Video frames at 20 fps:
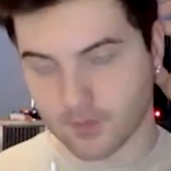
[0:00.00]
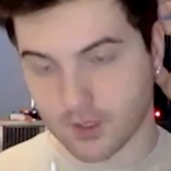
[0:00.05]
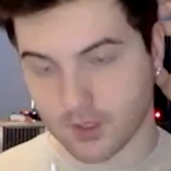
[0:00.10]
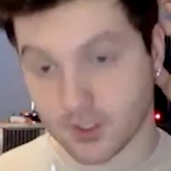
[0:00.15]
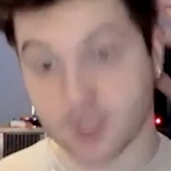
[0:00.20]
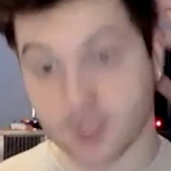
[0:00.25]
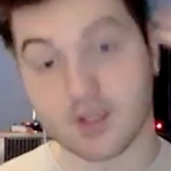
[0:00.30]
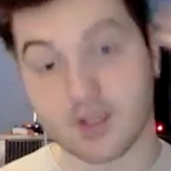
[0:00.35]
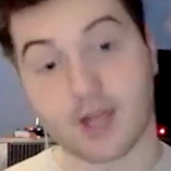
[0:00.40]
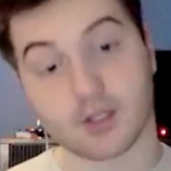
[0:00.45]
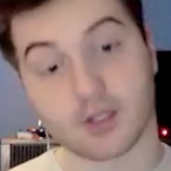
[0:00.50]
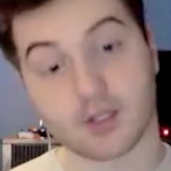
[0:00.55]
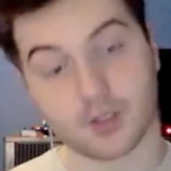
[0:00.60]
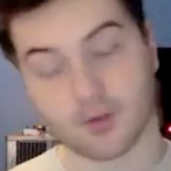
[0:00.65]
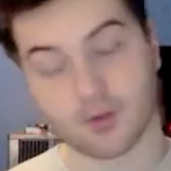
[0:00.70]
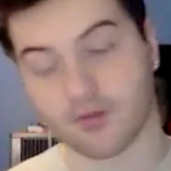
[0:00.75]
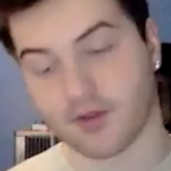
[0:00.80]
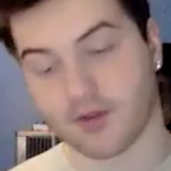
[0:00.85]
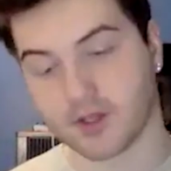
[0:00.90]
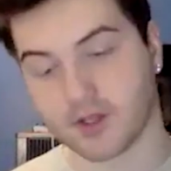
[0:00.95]
She's actually a
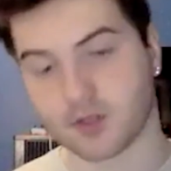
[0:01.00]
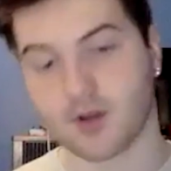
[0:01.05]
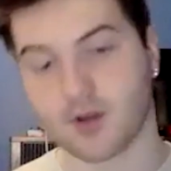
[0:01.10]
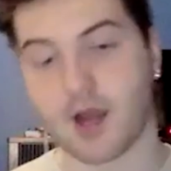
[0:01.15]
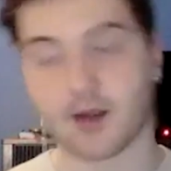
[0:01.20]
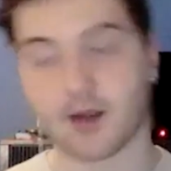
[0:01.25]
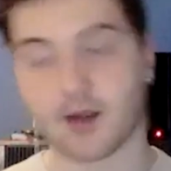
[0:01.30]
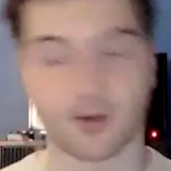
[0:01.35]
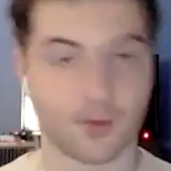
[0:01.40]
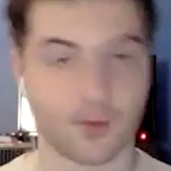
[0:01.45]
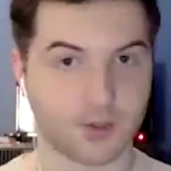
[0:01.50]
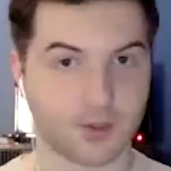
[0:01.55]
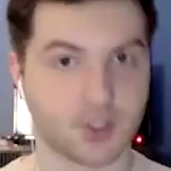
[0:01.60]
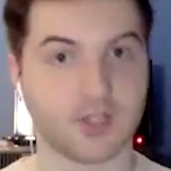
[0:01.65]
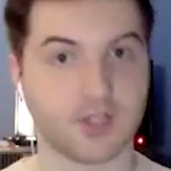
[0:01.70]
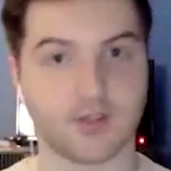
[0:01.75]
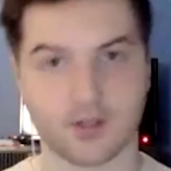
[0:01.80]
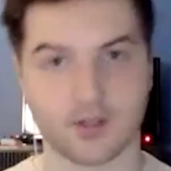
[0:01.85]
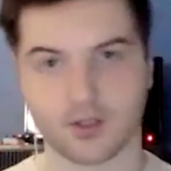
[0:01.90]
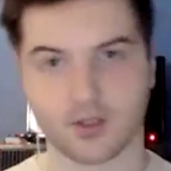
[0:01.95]
professional actor, but she
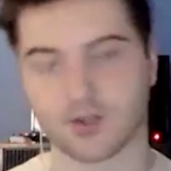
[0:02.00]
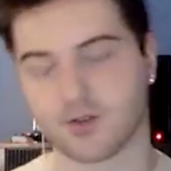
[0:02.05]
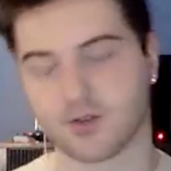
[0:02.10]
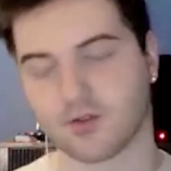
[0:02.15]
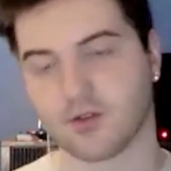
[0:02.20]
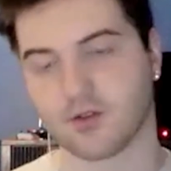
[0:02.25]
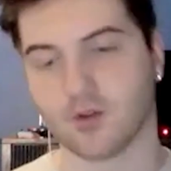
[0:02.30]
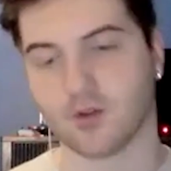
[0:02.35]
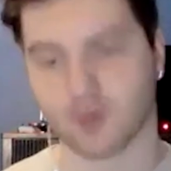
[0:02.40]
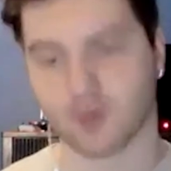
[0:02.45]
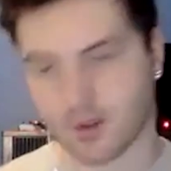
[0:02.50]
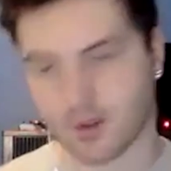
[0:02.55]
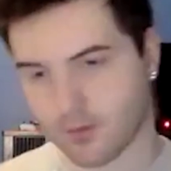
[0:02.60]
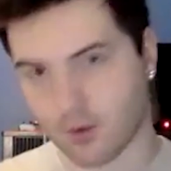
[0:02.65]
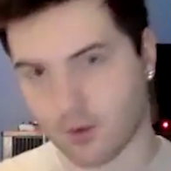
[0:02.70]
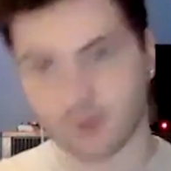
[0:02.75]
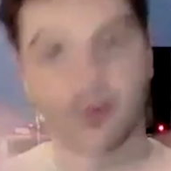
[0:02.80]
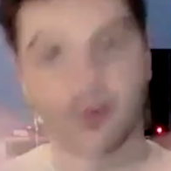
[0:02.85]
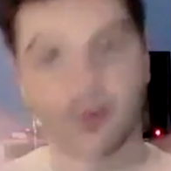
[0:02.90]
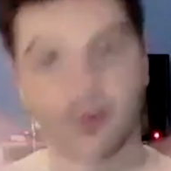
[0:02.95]
teaches.
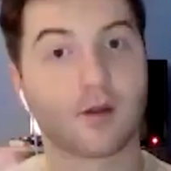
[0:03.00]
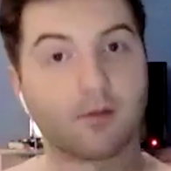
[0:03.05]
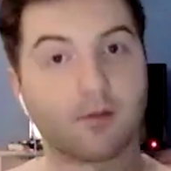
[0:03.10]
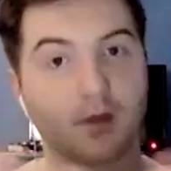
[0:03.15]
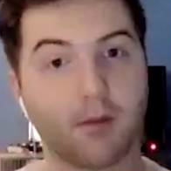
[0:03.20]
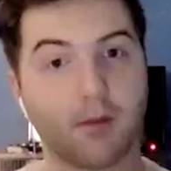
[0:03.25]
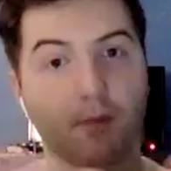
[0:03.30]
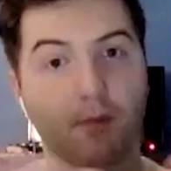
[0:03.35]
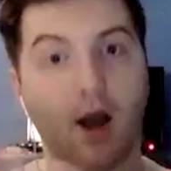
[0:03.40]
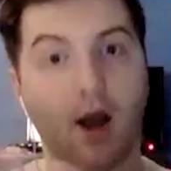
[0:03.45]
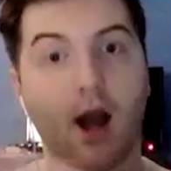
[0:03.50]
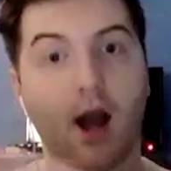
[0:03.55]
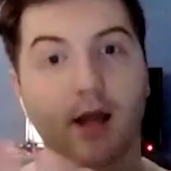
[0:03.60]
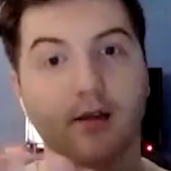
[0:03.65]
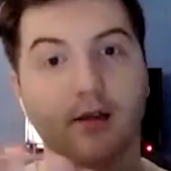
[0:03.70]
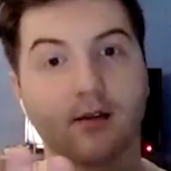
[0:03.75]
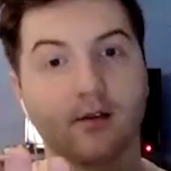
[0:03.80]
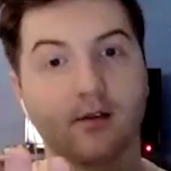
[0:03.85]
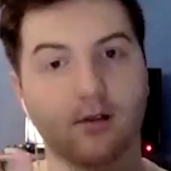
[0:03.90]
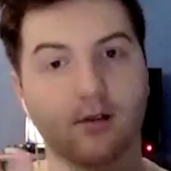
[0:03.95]
They
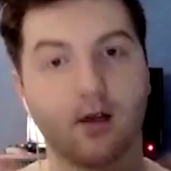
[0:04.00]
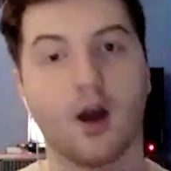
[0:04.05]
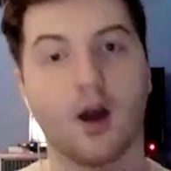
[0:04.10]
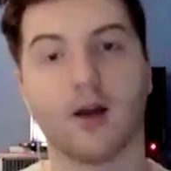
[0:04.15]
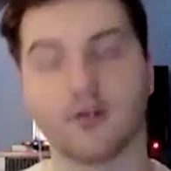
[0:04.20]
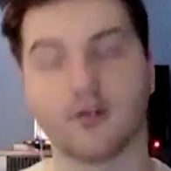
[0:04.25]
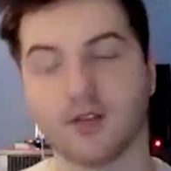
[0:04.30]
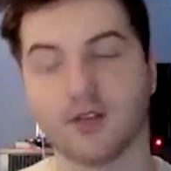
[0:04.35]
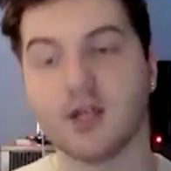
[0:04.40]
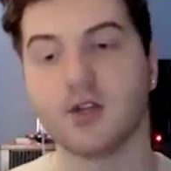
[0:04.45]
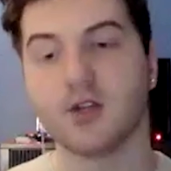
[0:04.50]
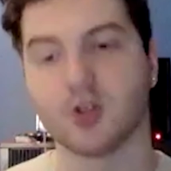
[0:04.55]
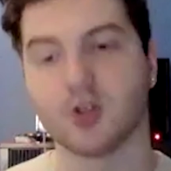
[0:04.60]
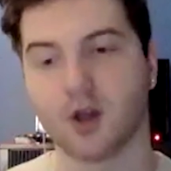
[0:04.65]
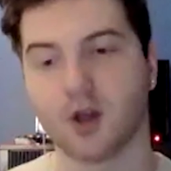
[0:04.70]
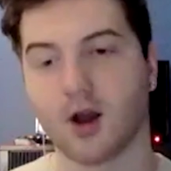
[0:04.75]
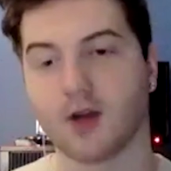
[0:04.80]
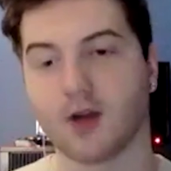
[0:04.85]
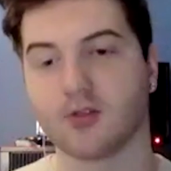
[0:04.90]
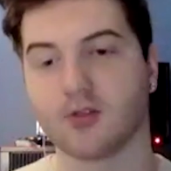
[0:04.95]
combine teach
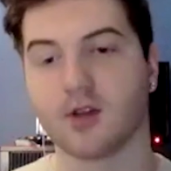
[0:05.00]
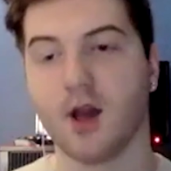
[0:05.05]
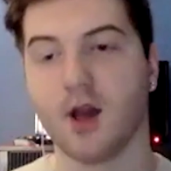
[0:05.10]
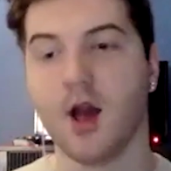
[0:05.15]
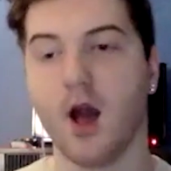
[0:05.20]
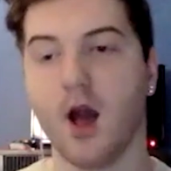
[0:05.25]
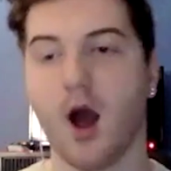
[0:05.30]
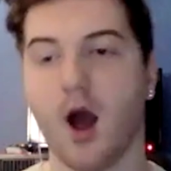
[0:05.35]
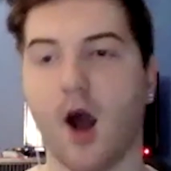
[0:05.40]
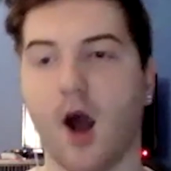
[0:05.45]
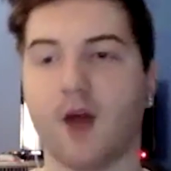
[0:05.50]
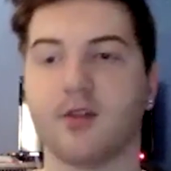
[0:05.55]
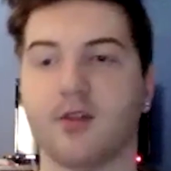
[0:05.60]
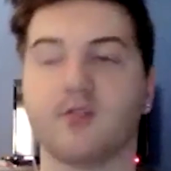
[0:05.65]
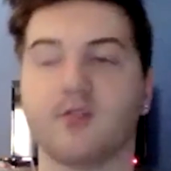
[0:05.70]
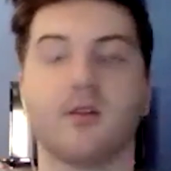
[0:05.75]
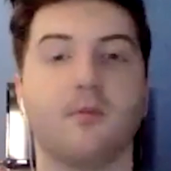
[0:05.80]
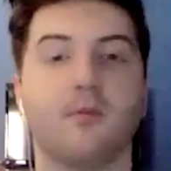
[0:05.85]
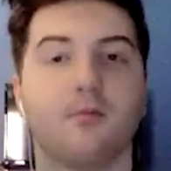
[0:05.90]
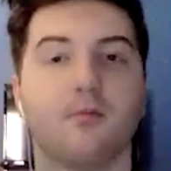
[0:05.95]
us. They
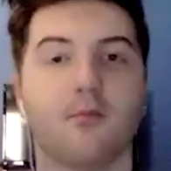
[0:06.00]
said,